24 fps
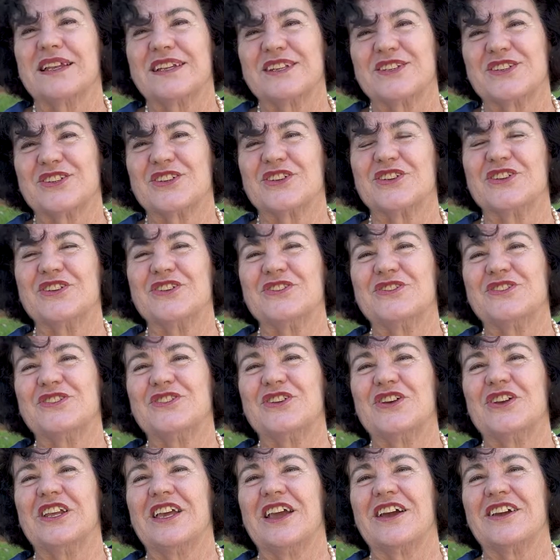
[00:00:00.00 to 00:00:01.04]
into
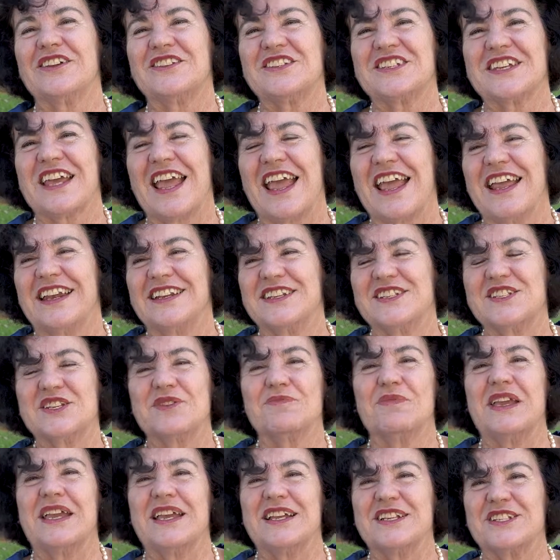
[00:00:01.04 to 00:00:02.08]
Studio 10 to be